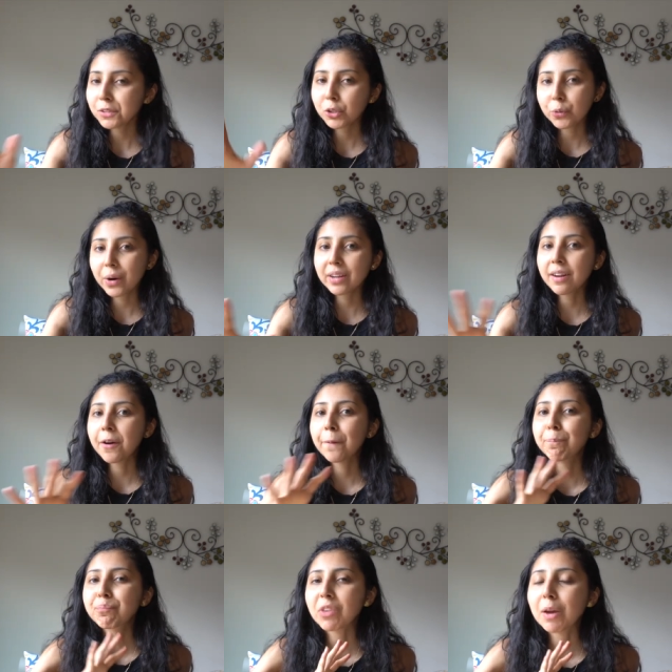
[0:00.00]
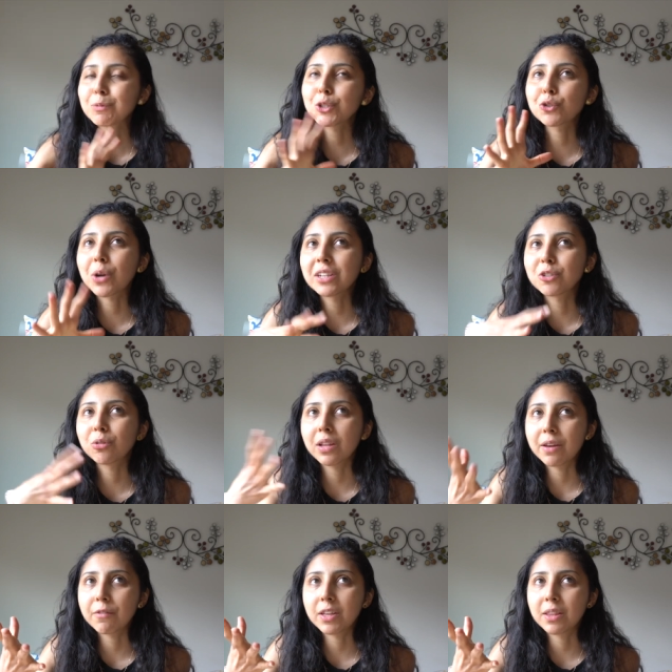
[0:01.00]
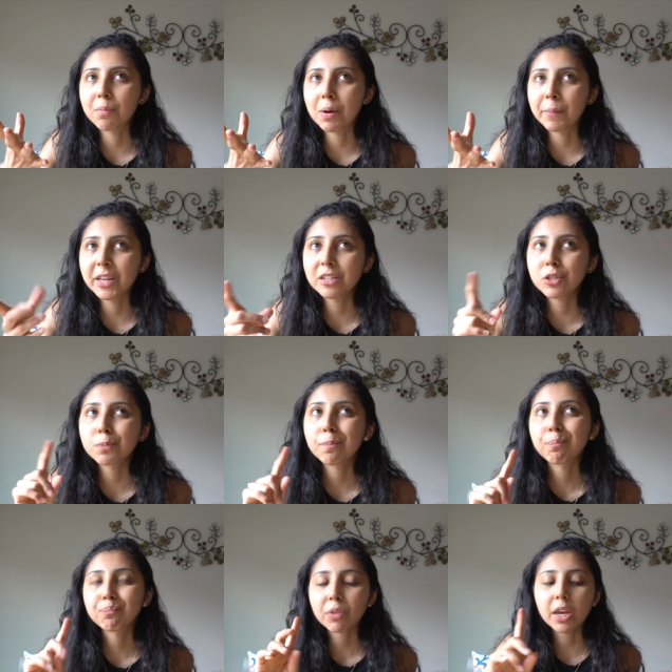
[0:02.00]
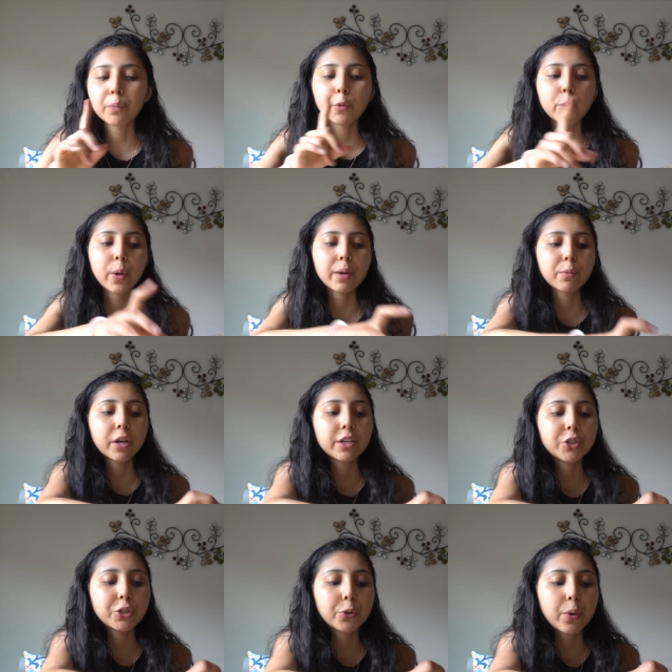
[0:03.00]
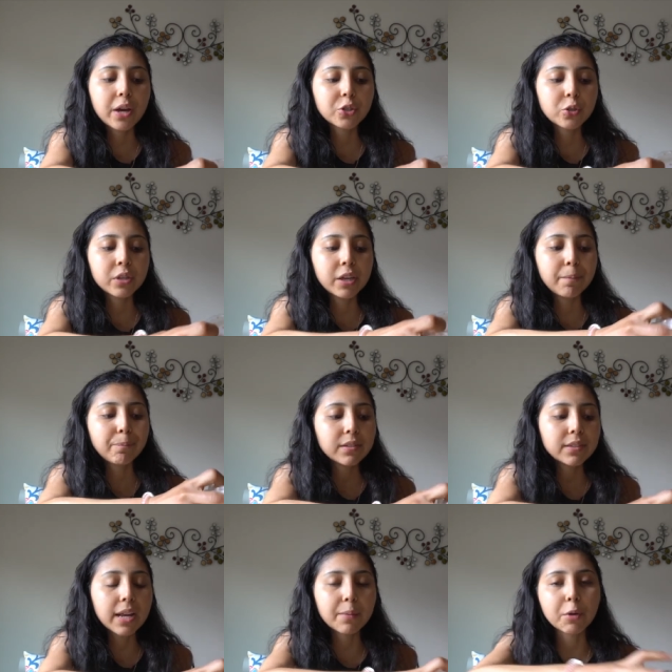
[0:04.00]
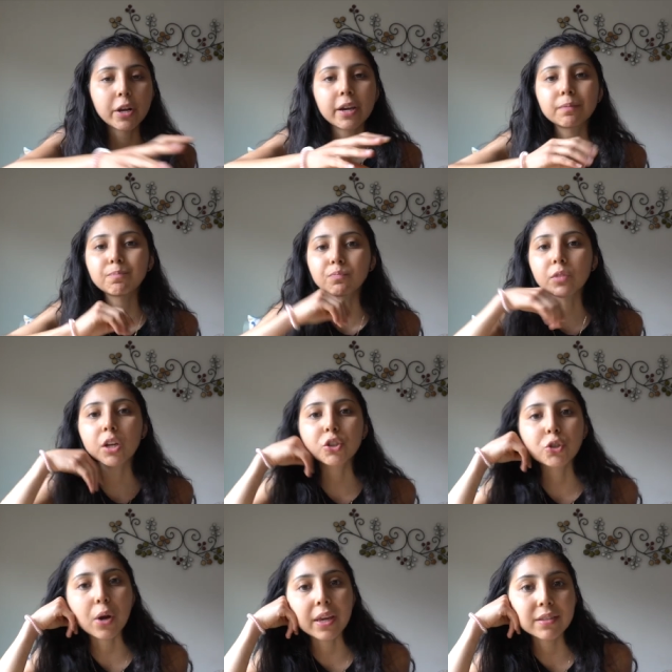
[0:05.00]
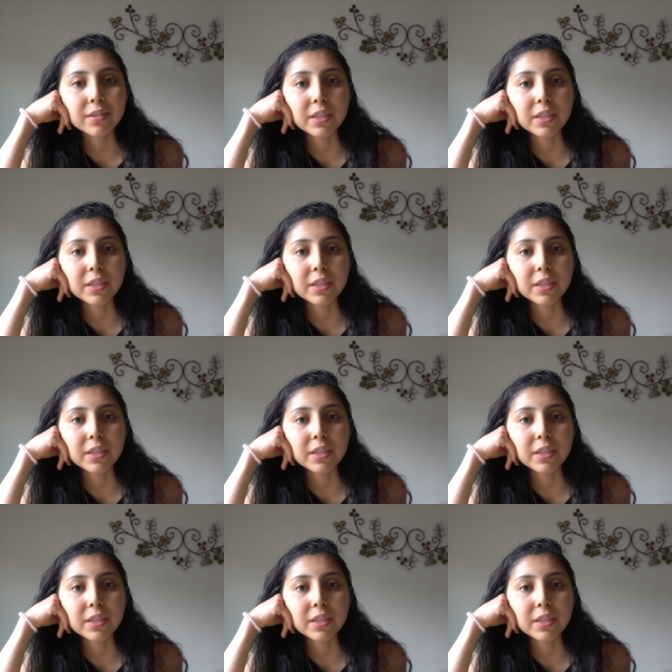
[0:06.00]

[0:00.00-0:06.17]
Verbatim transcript: so, right now, I'm just trying to live in the moment. And what I'm gonna do actually is that I'm gonna try and